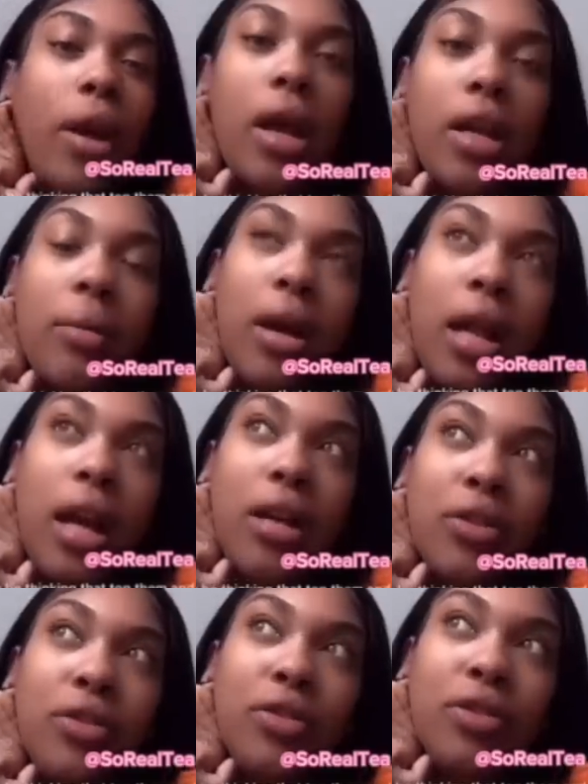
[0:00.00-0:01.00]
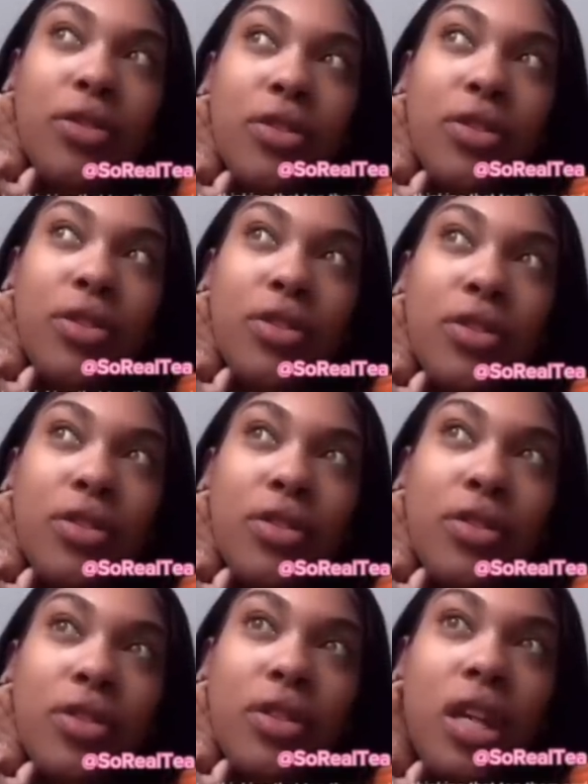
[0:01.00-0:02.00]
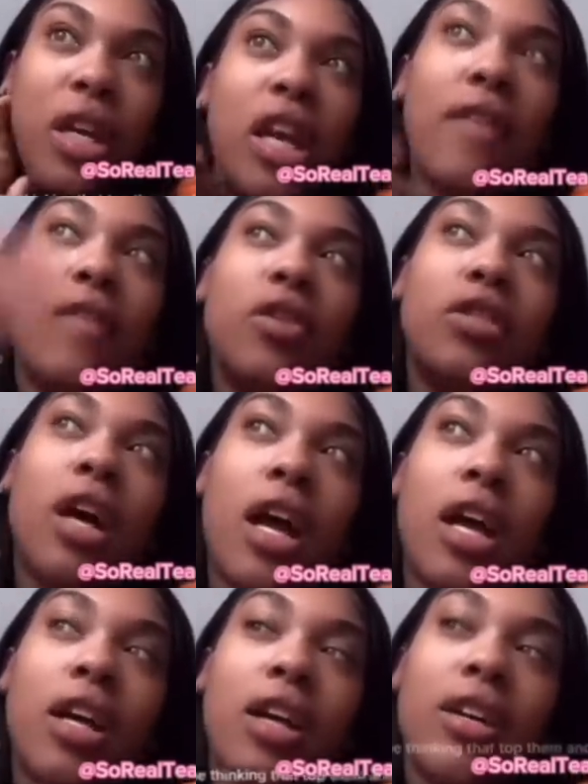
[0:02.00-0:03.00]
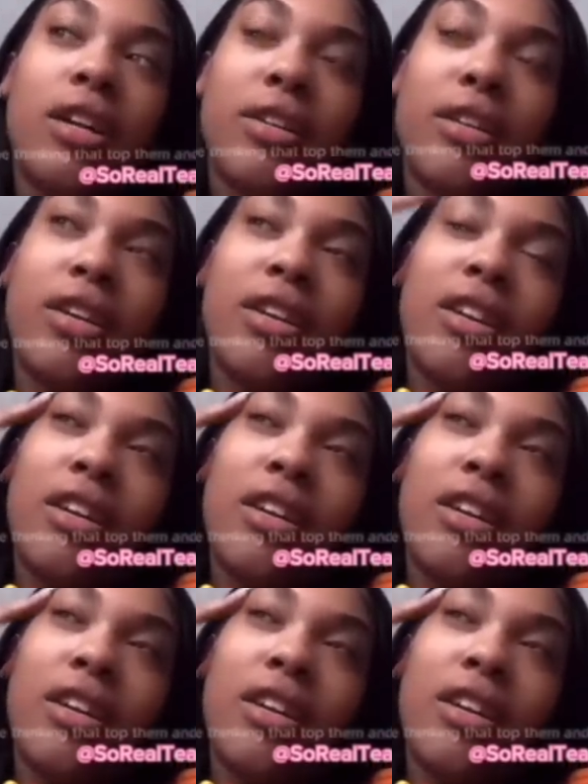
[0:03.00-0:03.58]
right now in my life, it feels like,